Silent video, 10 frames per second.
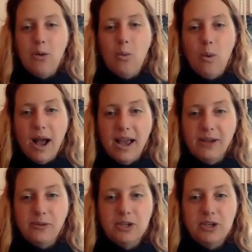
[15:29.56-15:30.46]

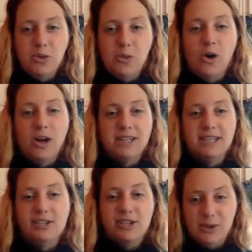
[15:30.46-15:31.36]
what would you want
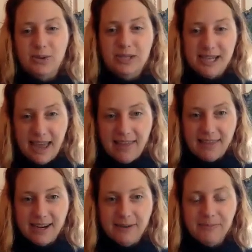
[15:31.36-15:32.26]
to do
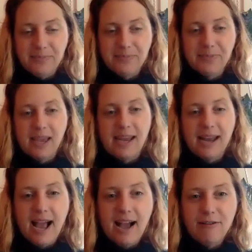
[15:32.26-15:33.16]
together? And
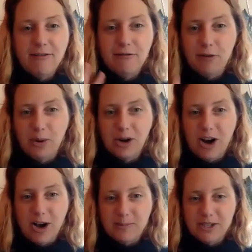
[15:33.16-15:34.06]
I have four
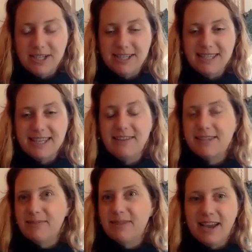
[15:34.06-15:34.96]
options. If
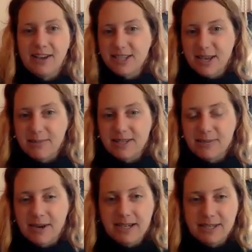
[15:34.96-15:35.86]
something else comes
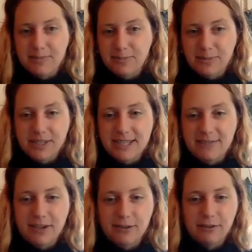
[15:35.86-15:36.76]
to mind, please
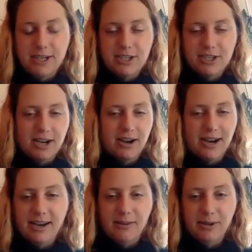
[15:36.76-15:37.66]
feel free to share
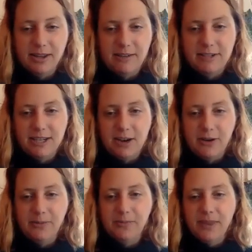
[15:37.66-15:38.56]
it. I would love to
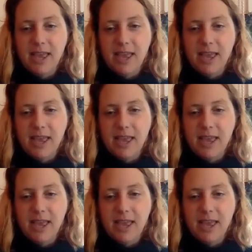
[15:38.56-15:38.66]
know.